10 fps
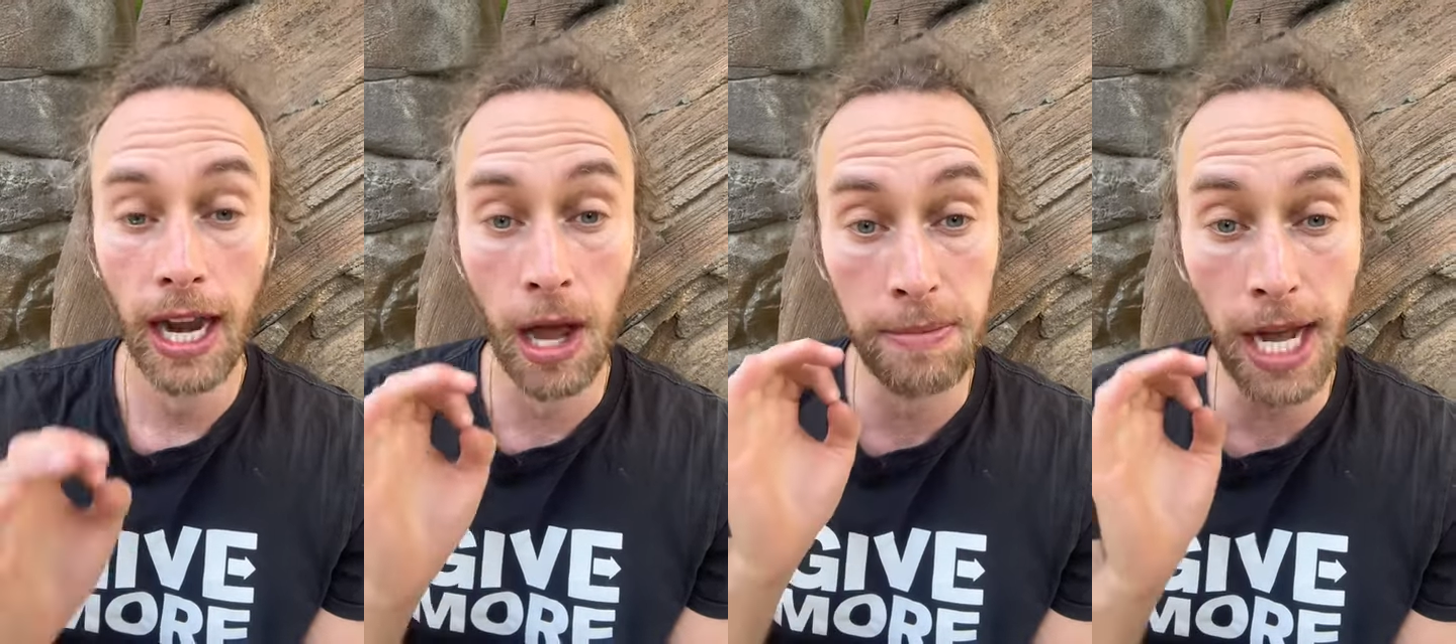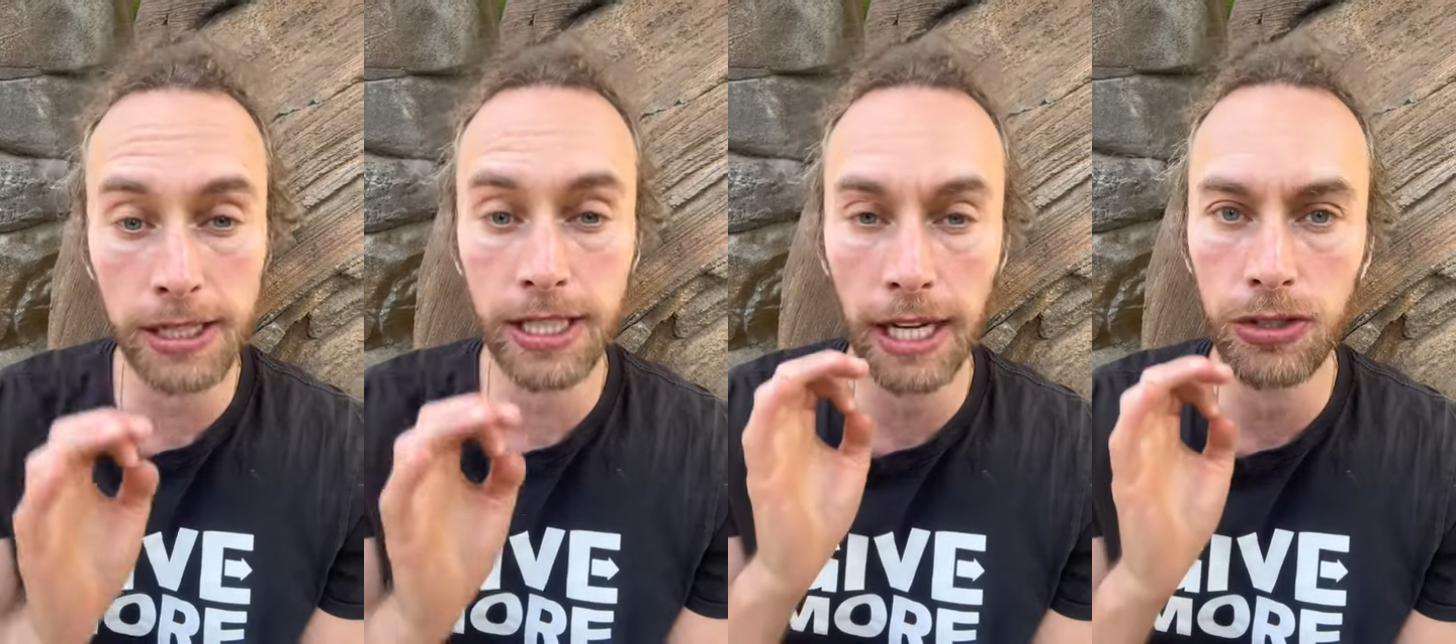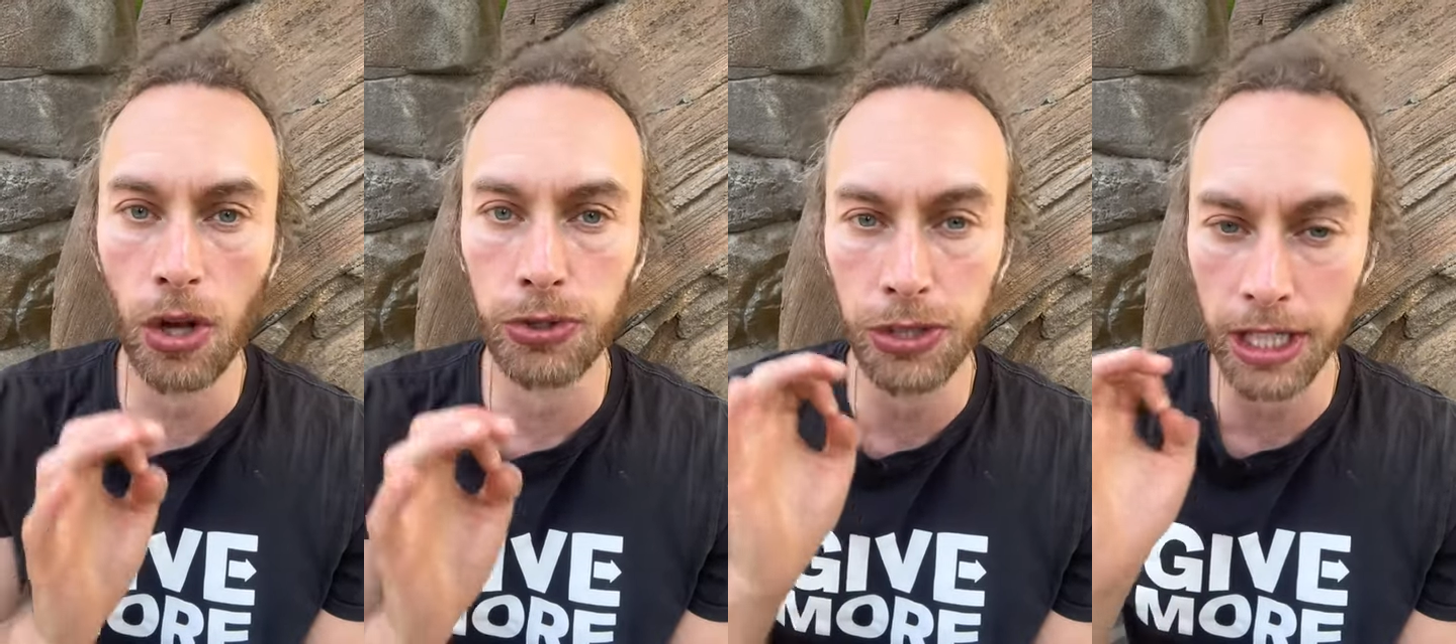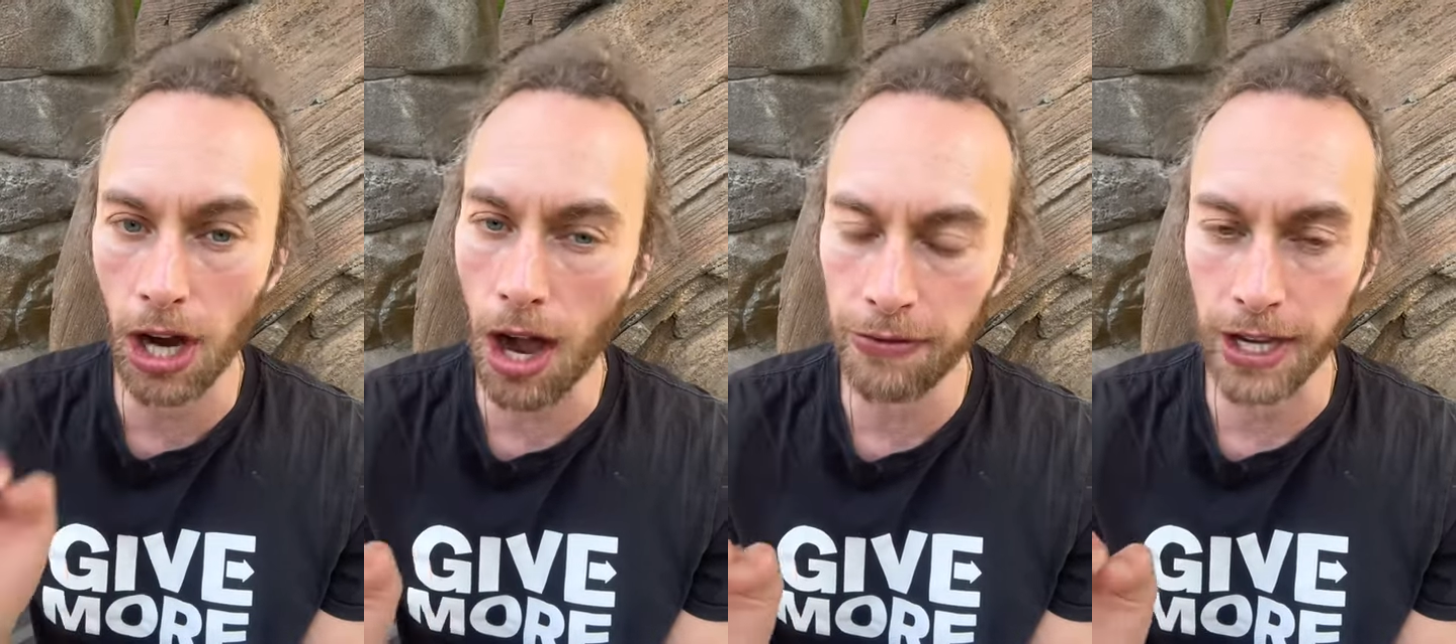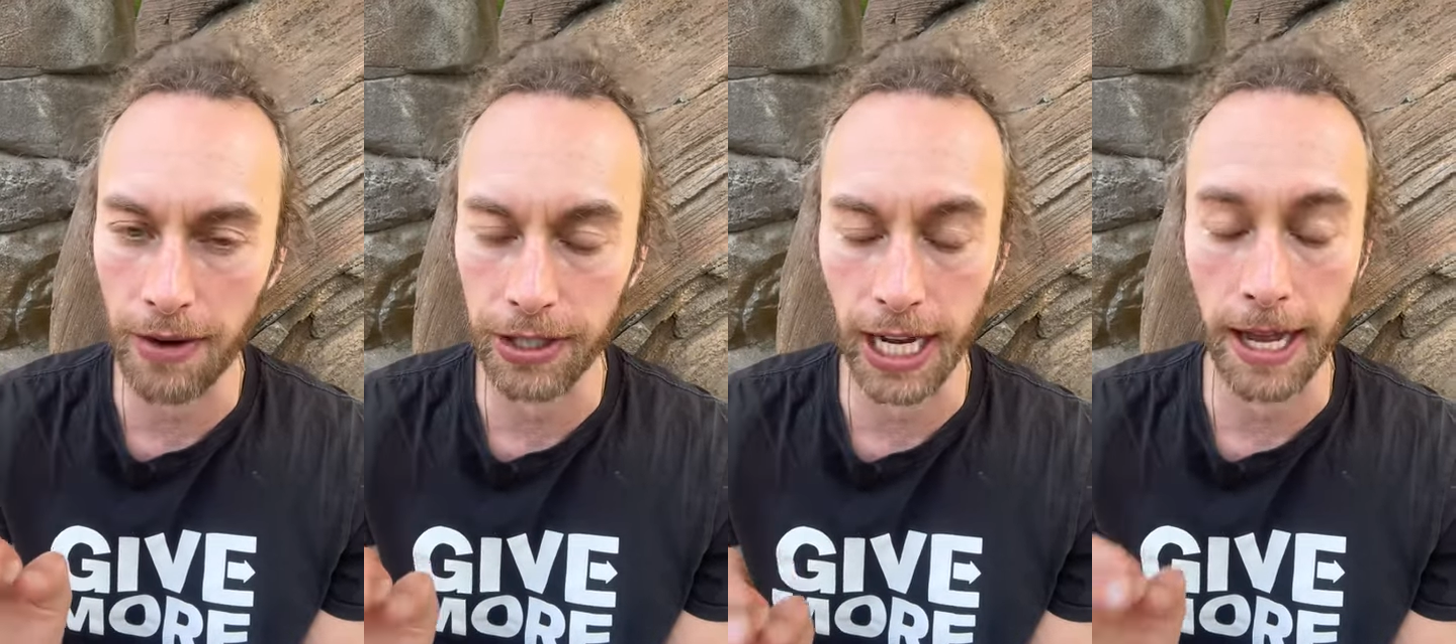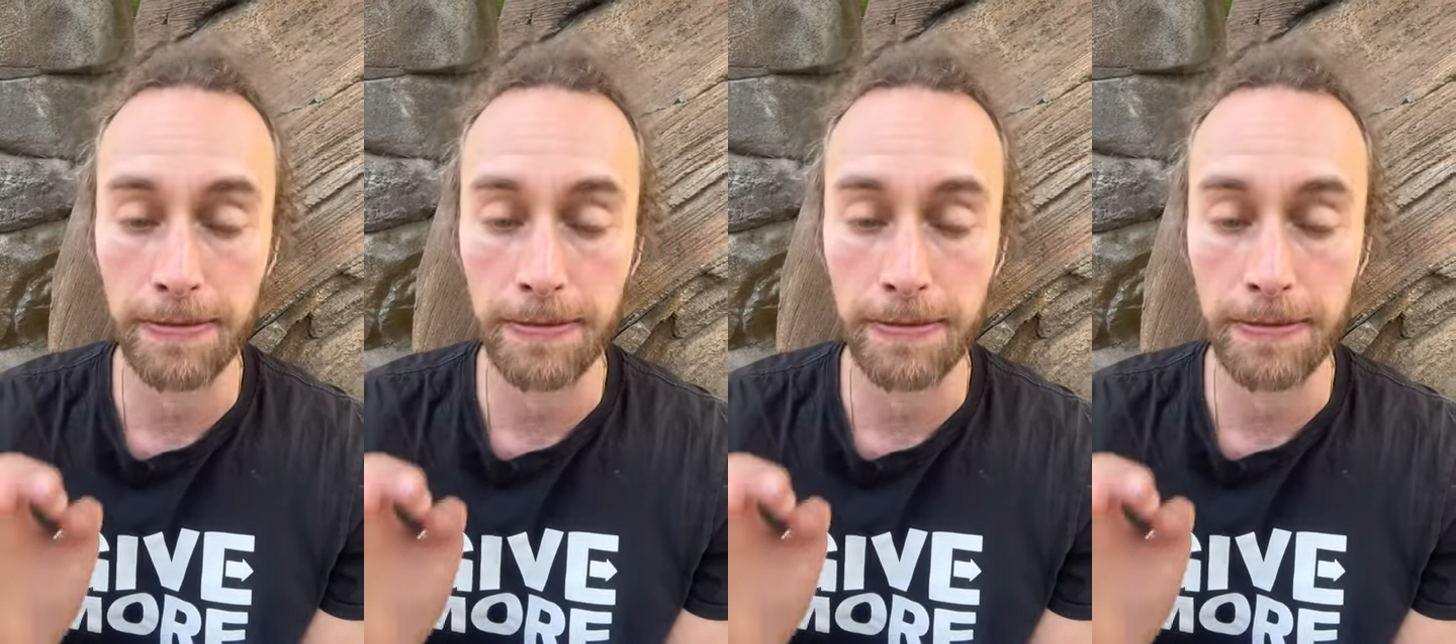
Now, I'm not saying don't drink coffee ever again.